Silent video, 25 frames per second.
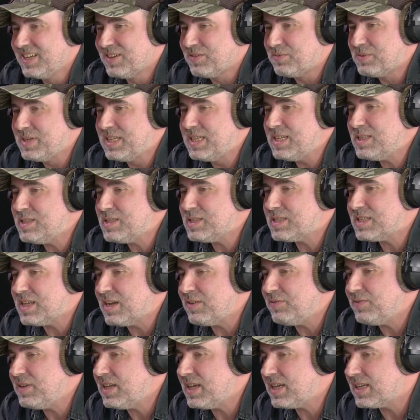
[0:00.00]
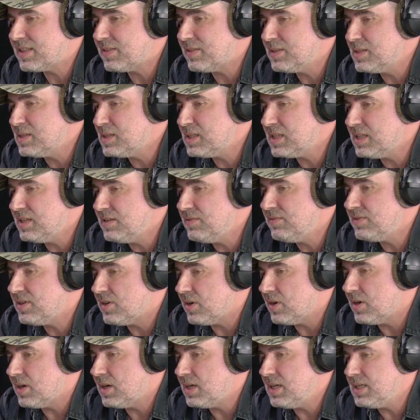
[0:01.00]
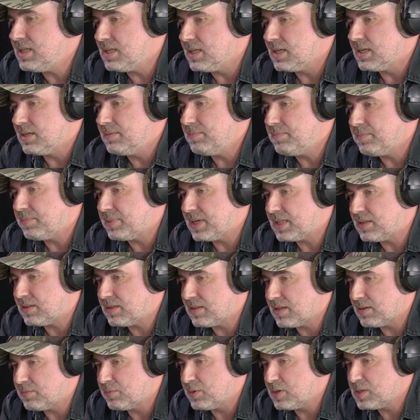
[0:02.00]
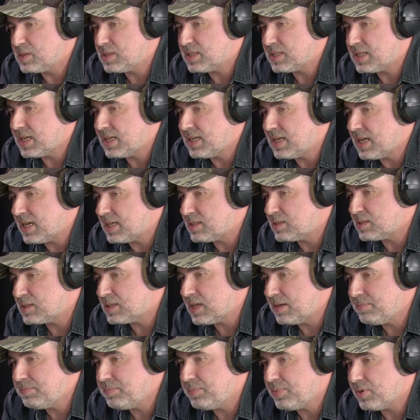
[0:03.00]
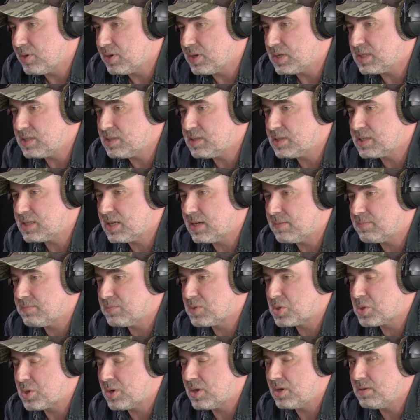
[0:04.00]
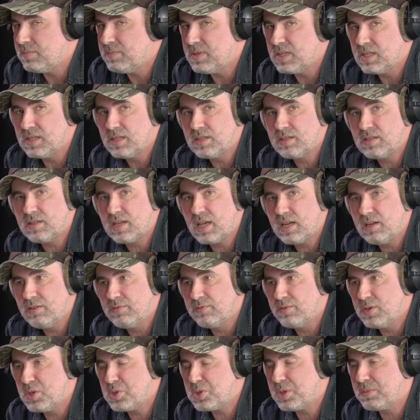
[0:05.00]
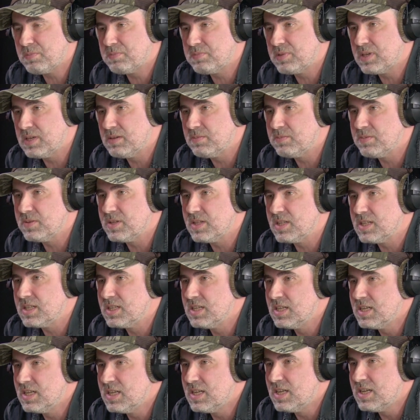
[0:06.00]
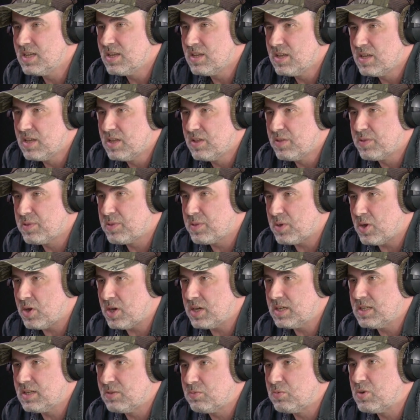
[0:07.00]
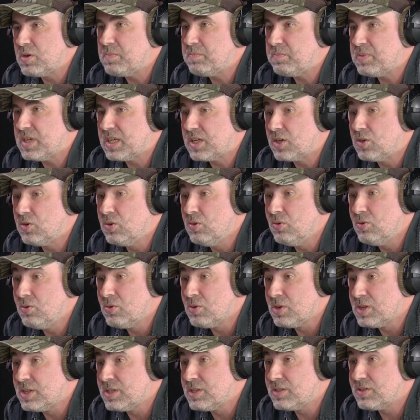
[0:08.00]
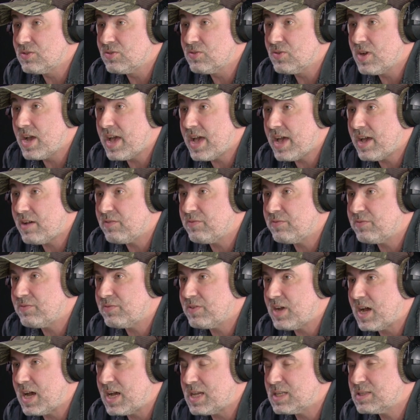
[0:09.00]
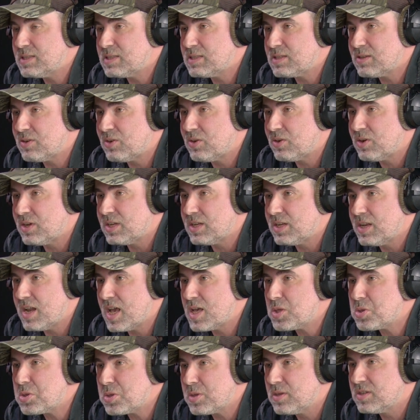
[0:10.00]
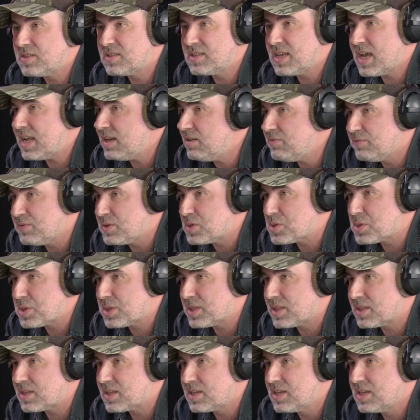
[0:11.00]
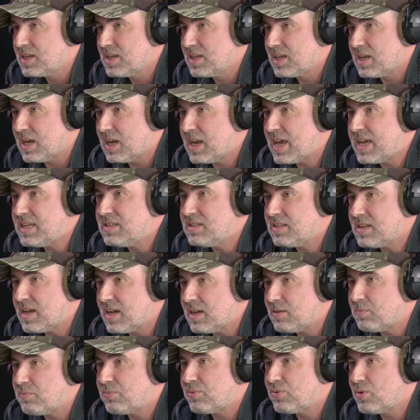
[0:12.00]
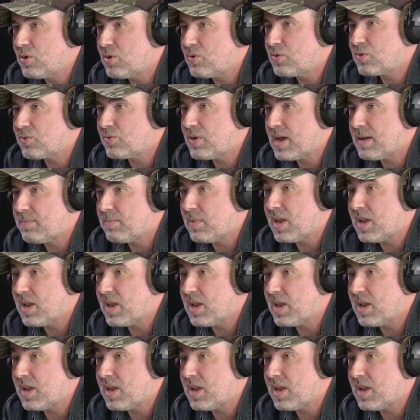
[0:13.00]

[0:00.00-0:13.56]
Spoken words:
We did stuff like this even earlier, but there was then at some point some German television people thought it would be cool to have us on national television, late night program